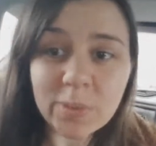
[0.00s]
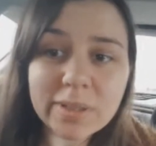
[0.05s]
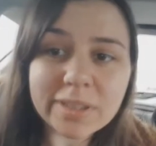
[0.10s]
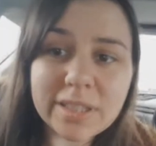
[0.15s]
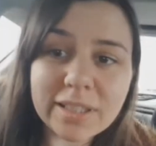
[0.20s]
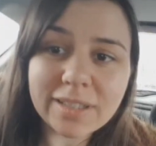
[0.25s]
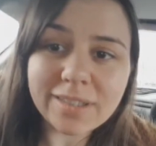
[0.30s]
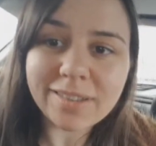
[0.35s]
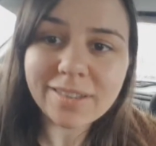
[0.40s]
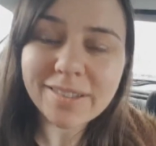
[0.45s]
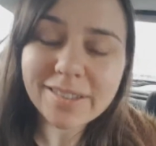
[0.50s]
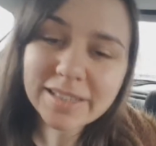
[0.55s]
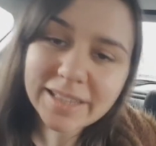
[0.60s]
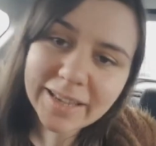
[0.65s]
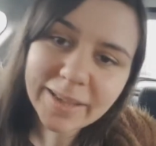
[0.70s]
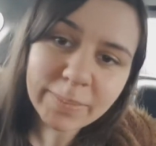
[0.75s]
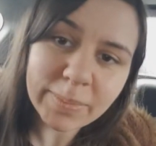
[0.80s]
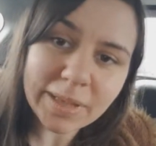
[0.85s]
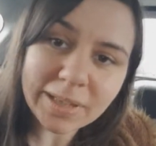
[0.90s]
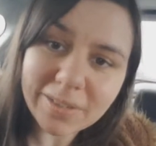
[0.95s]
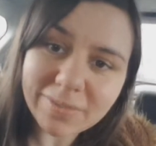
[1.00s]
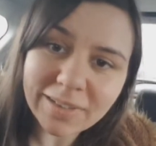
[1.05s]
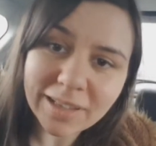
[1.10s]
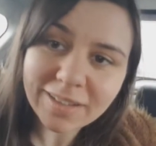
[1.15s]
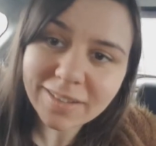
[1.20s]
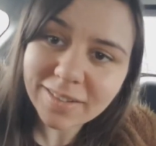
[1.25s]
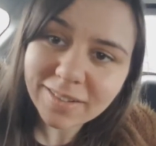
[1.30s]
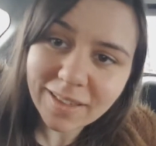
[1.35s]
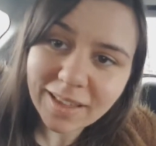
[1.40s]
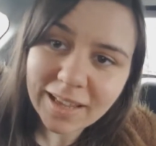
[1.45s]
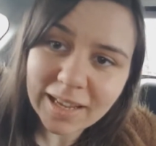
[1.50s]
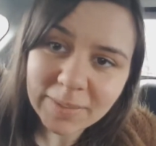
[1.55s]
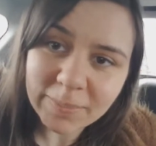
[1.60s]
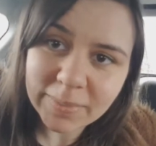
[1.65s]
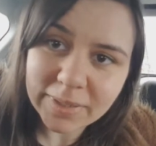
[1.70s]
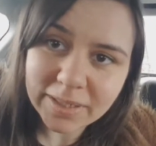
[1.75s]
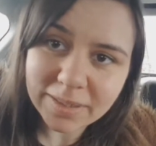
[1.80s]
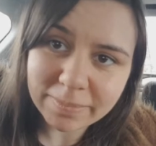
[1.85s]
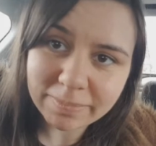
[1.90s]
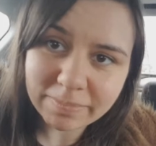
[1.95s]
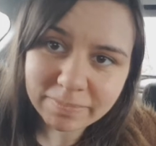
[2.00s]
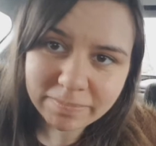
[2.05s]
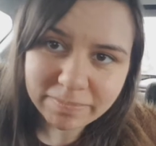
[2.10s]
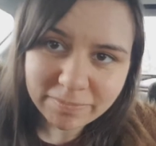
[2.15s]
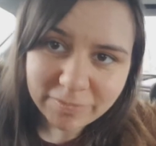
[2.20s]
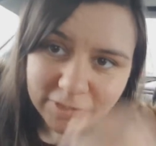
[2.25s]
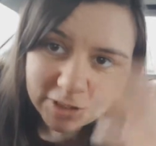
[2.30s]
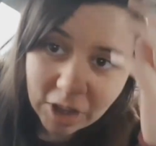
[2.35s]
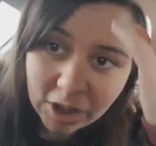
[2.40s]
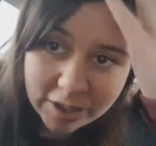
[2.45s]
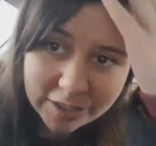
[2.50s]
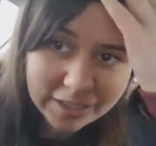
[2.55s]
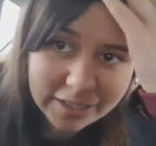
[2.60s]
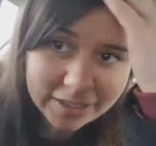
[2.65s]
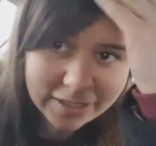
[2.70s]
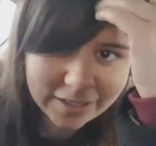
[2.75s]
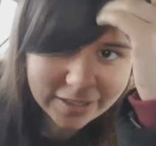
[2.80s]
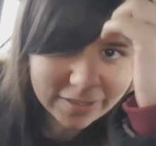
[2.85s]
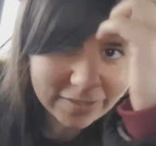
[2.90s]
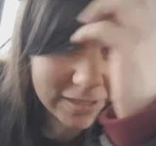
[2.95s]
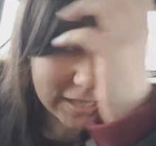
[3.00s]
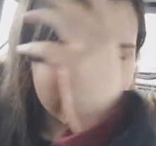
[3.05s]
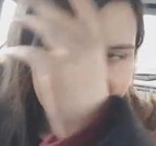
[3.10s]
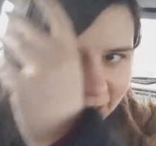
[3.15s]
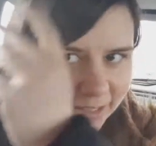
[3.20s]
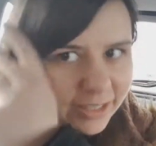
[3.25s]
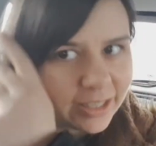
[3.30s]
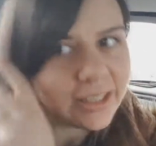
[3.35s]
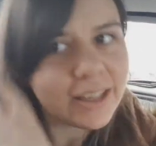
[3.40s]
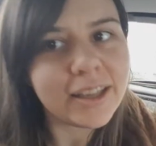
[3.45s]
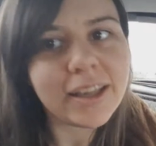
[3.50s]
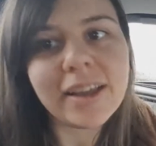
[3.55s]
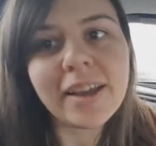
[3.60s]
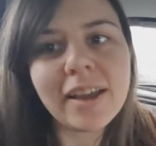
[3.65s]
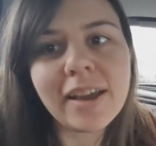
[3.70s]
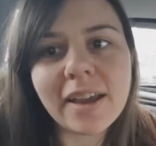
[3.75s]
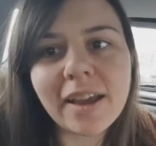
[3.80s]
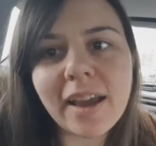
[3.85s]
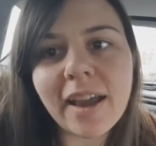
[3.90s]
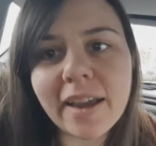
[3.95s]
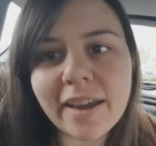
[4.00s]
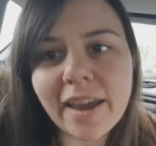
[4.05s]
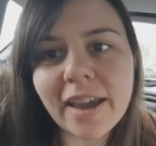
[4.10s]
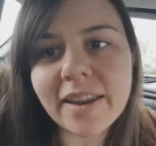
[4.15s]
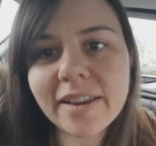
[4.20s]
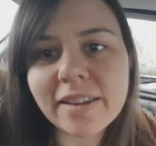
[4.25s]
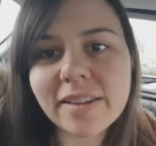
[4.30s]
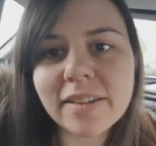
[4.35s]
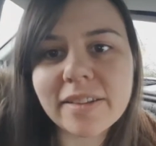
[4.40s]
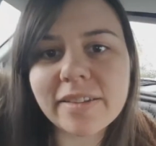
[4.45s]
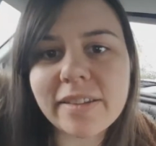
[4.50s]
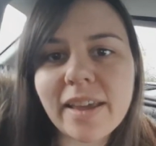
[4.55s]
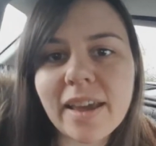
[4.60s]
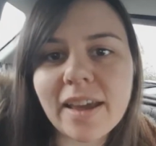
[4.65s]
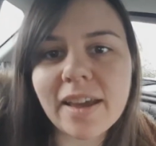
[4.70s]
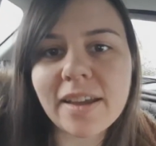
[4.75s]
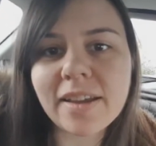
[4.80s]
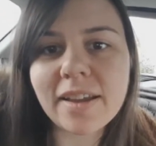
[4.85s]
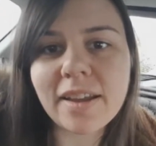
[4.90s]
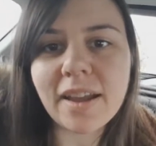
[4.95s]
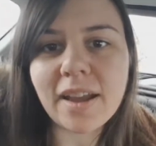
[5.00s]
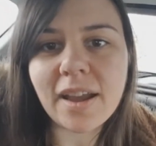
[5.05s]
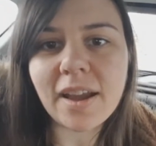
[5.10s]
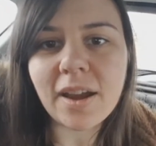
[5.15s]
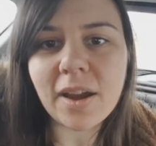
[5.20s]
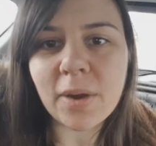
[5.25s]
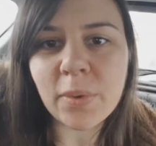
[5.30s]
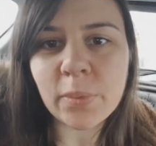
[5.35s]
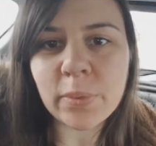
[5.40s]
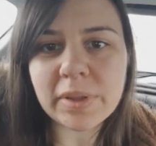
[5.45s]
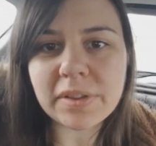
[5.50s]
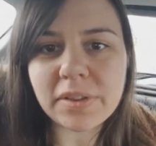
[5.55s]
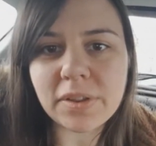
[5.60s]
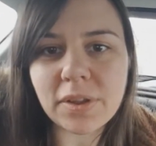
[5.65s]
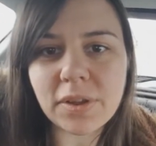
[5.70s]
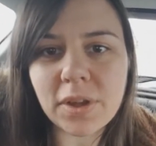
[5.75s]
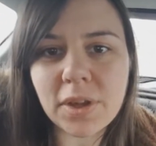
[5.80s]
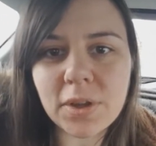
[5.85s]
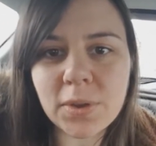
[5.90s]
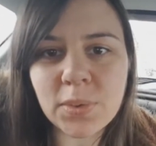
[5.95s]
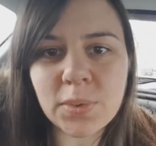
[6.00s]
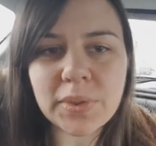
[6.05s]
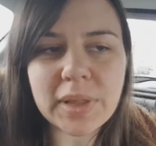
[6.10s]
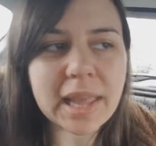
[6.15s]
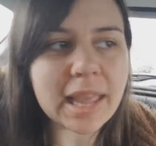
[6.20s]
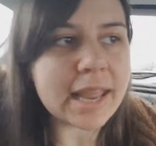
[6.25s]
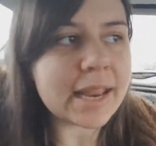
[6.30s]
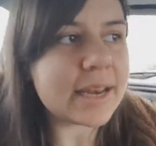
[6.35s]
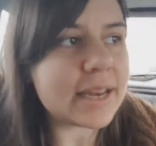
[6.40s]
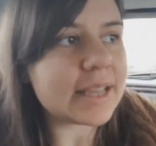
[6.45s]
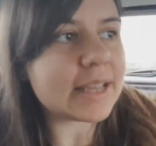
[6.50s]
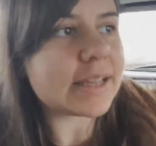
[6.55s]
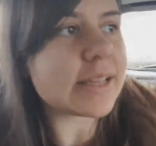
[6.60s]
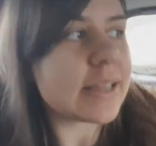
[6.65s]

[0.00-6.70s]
everyone, it's Emma Valentine and I'm vlogging finally again. So yeah, on my way to Hugo's and it